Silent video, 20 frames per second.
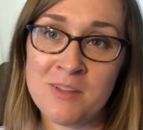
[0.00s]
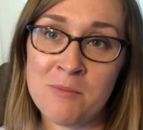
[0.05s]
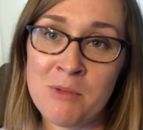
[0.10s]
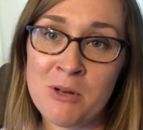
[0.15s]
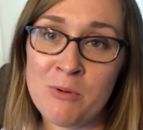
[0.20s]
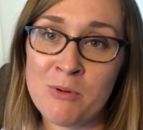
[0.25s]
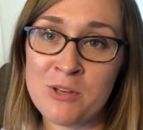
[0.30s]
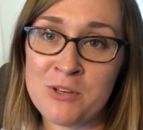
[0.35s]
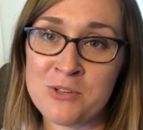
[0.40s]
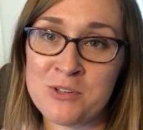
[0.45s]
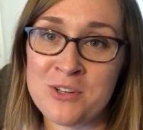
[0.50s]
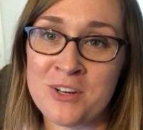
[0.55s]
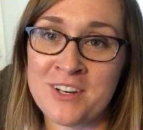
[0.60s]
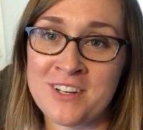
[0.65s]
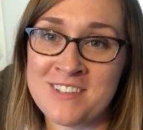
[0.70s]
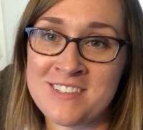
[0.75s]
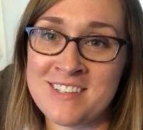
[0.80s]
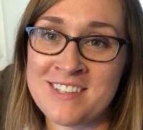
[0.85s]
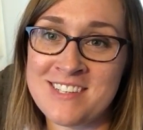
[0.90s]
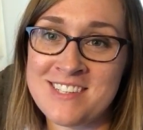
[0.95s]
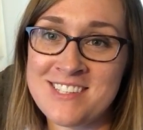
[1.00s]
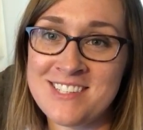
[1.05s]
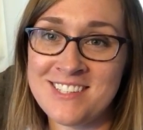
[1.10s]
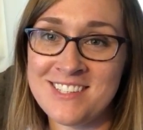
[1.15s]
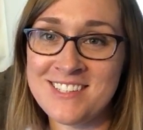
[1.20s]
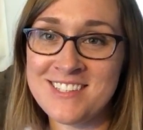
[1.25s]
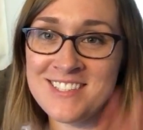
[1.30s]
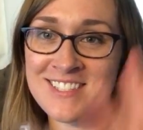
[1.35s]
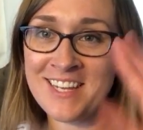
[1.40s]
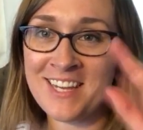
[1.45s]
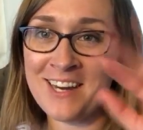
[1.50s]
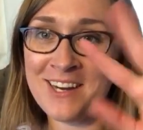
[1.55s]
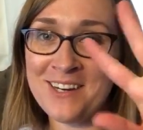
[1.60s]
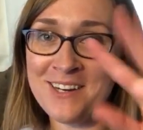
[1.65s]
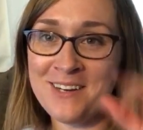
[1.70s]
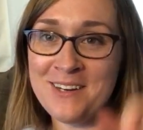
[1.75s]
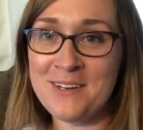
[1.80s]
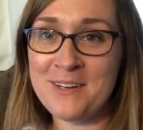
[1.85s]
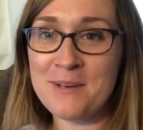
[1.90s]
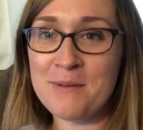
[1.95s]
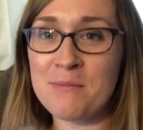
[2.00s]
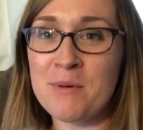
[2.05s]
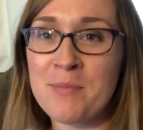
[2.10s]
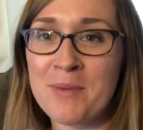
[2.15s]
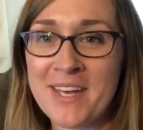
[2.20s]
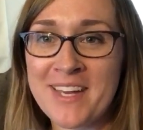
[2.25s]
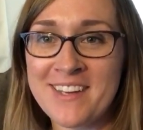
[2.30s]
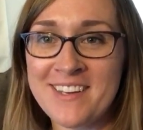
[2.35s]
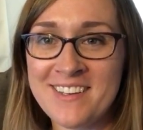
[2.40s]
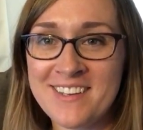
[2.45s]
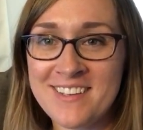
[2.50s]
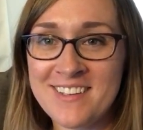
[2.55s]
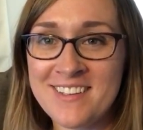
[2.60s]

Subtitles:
Let me know what your dog's is. Take care. Bye-bye.